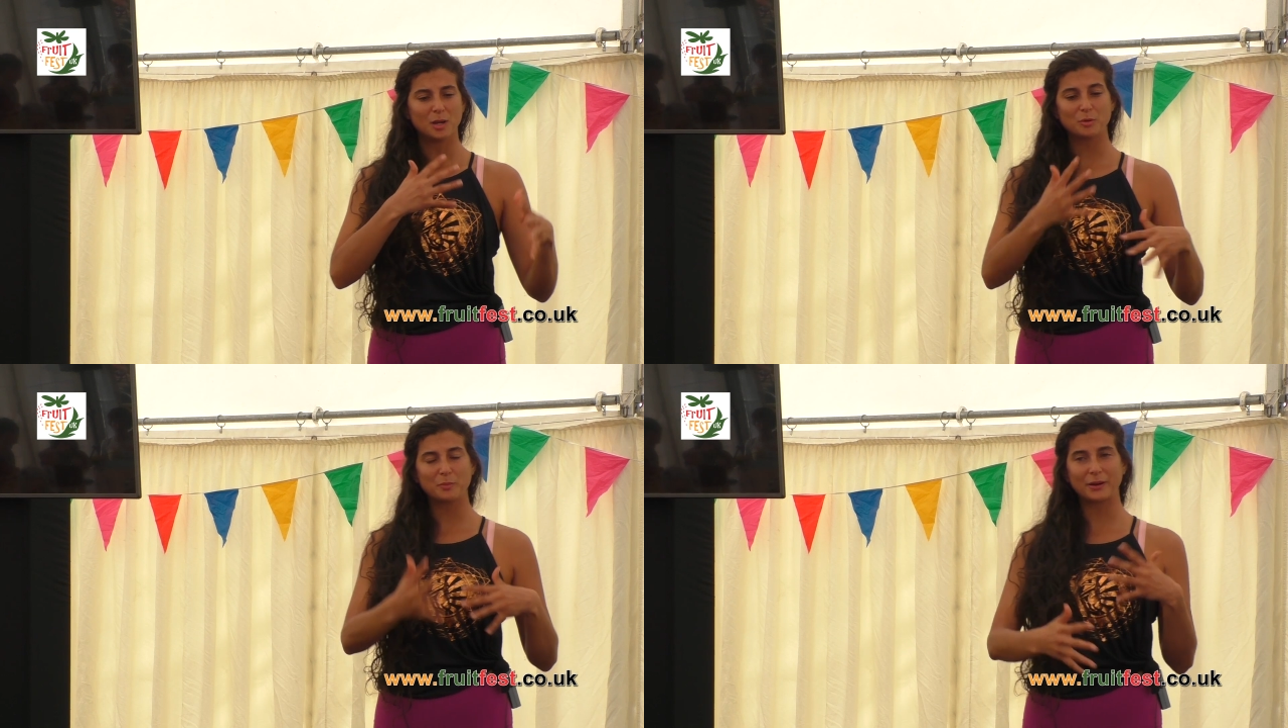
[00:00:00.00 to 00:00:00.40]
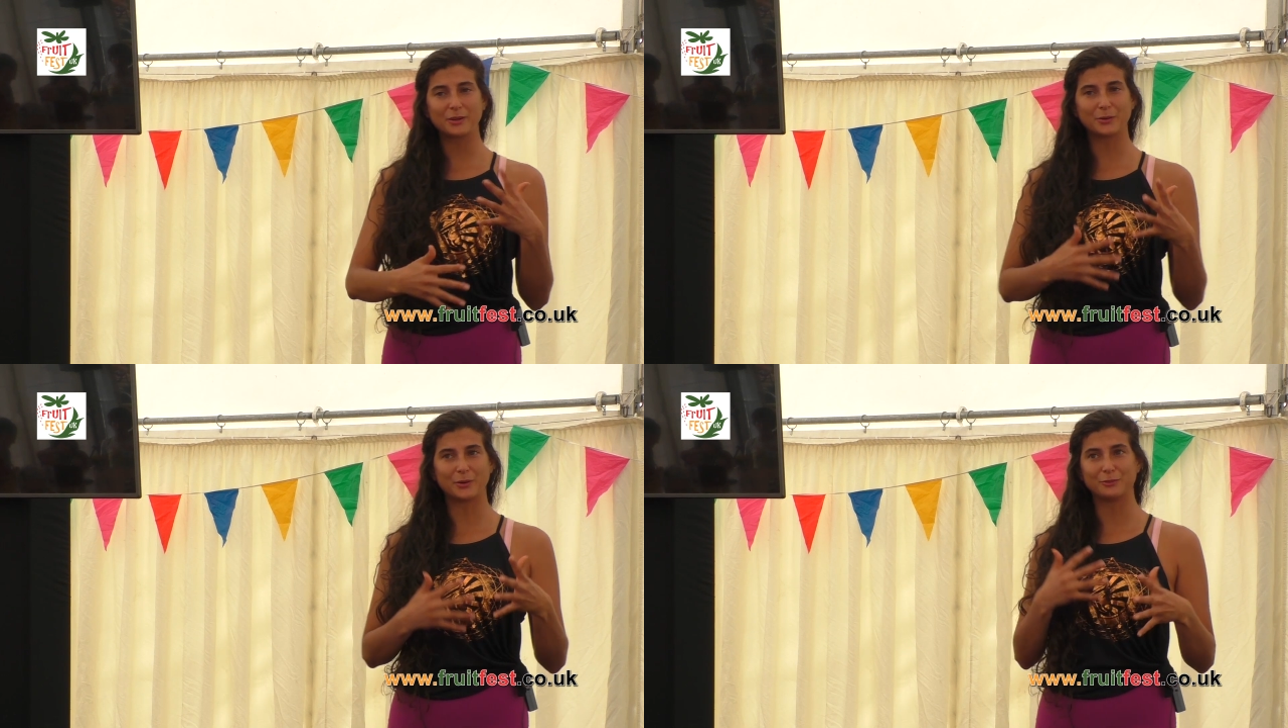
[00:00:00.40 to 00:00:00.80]
prepare
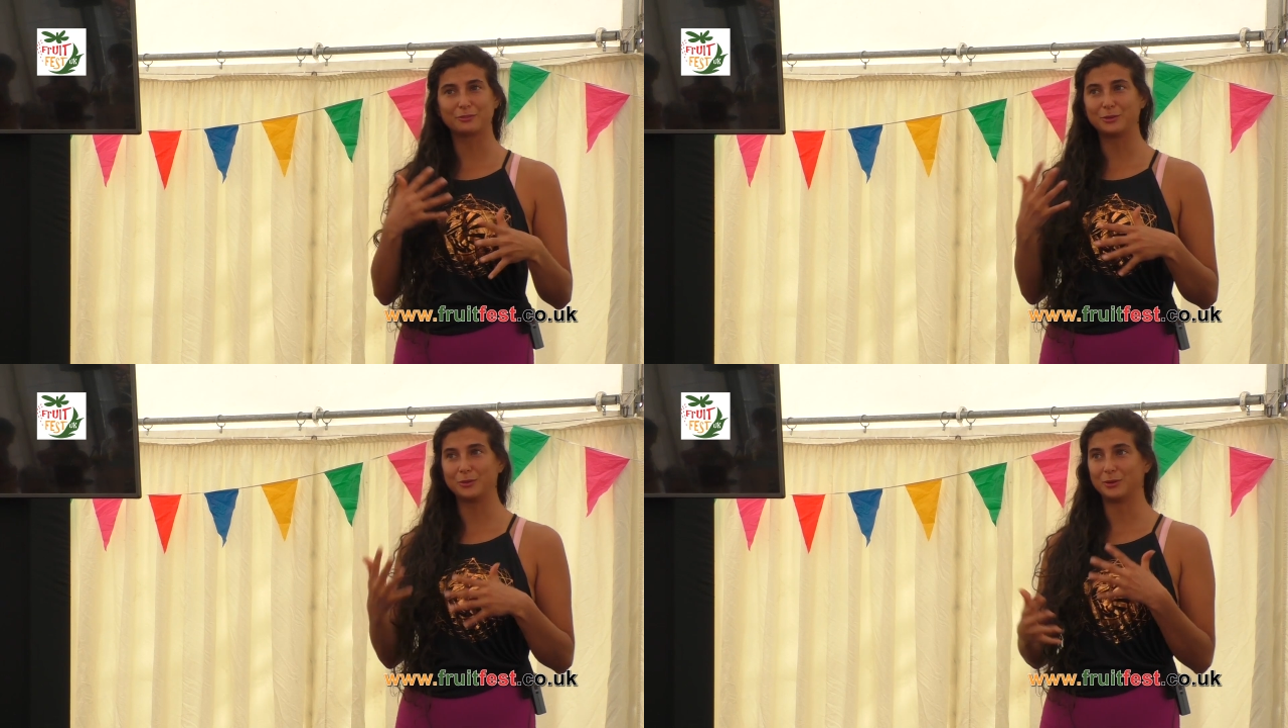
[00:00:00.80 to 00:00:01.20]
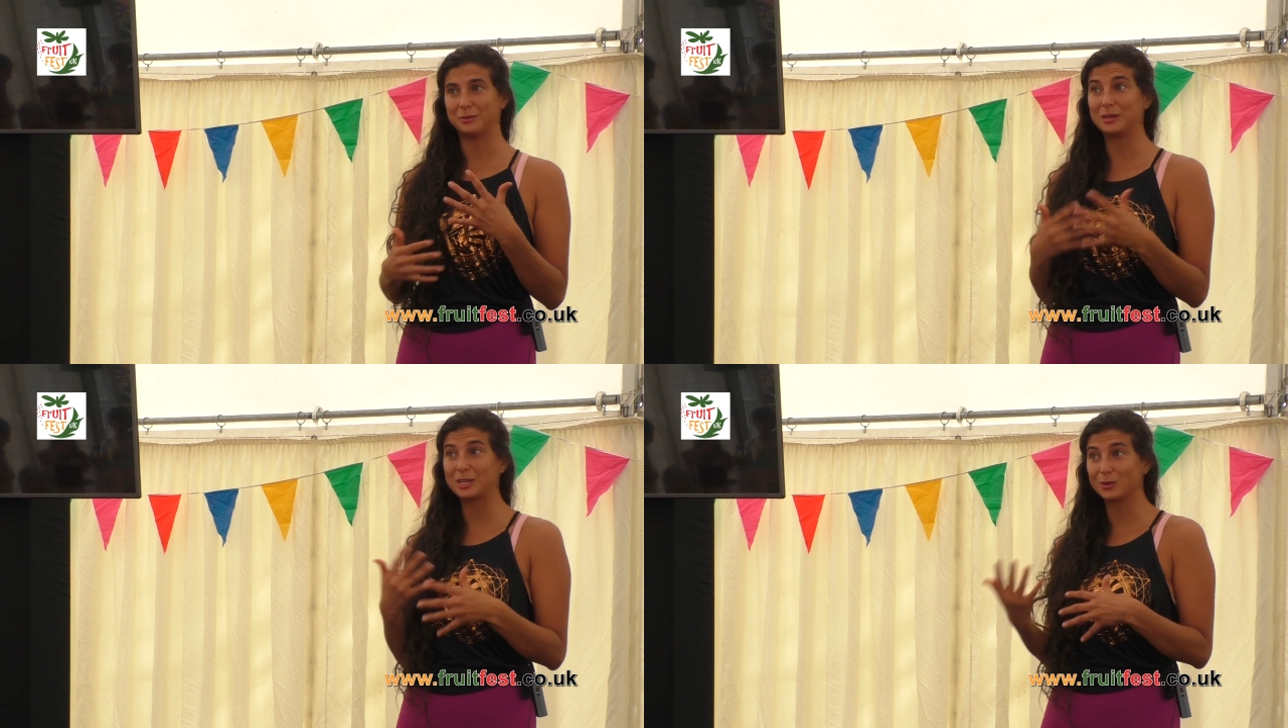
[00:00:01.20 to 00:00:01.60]
your own food
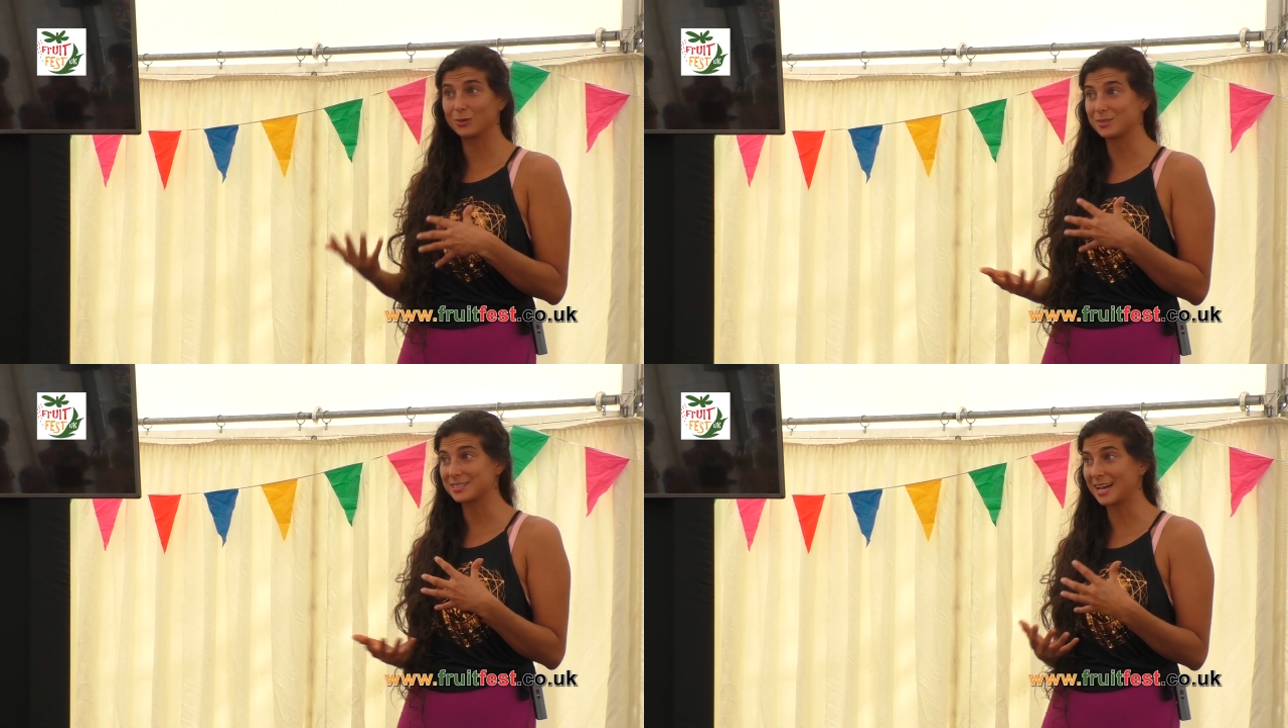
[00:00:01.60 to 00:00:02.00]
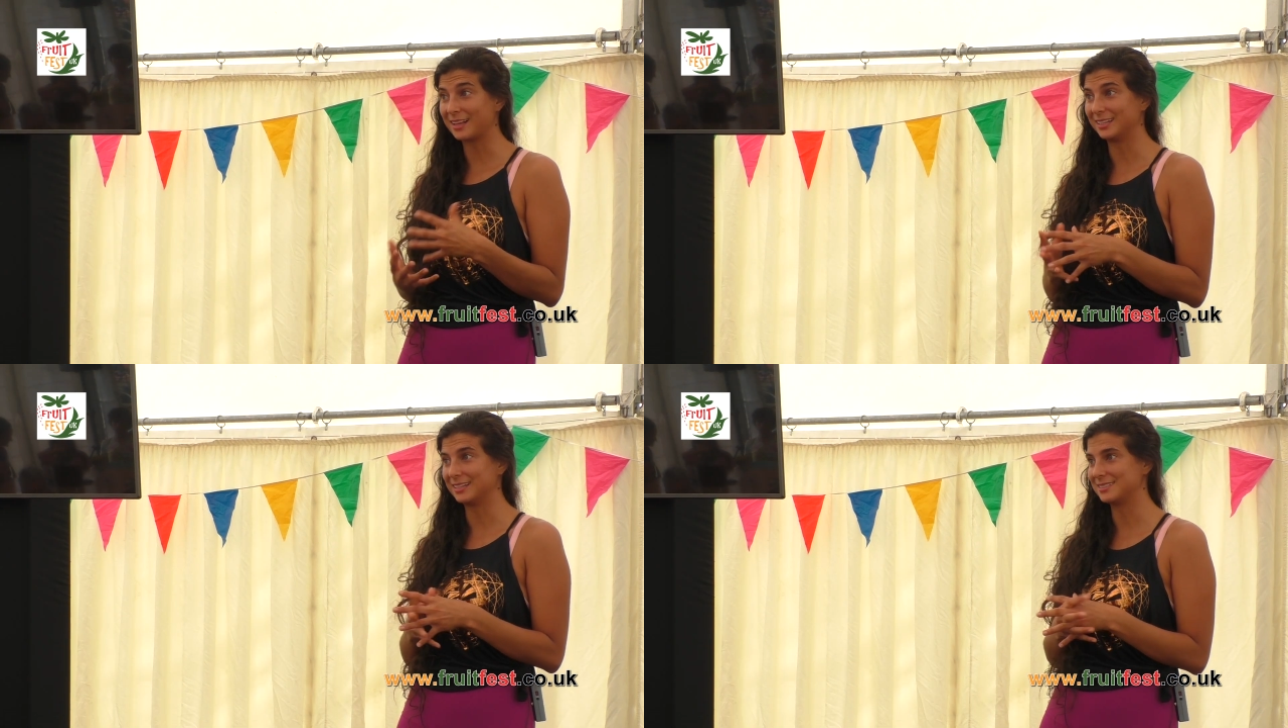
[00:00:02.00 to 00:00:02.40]
and make your own
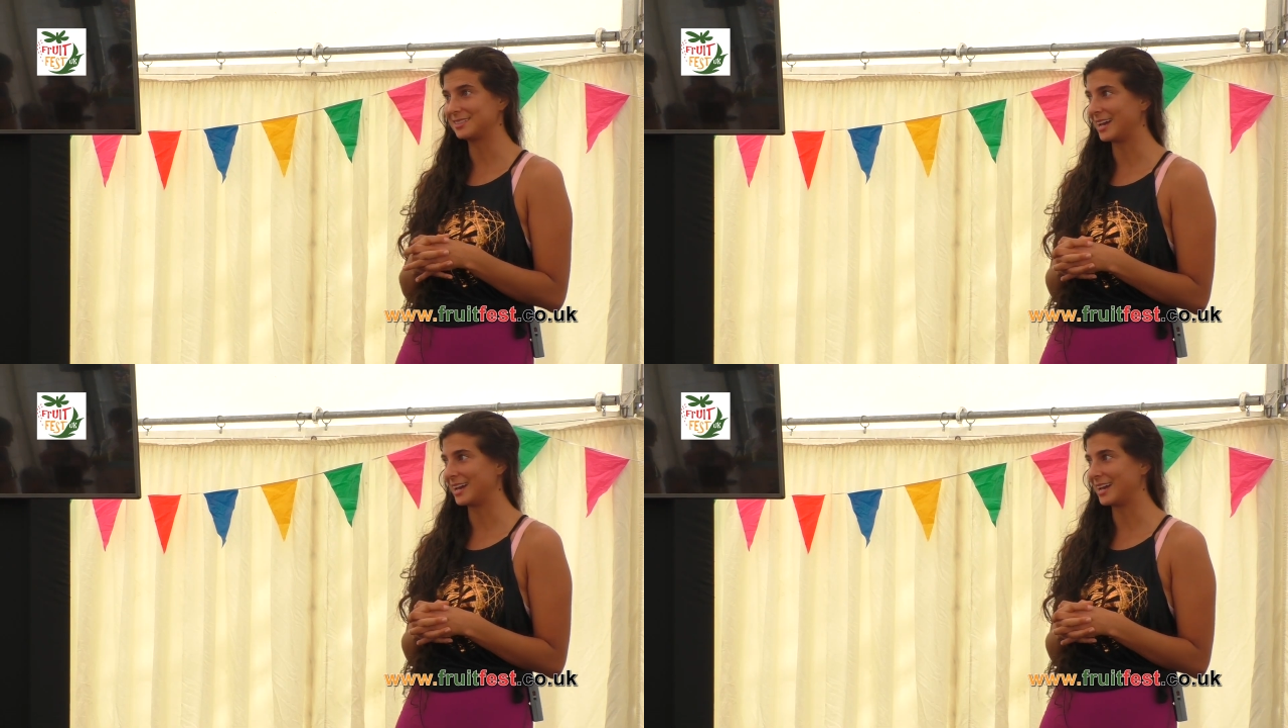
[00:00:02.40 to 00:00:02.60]
salads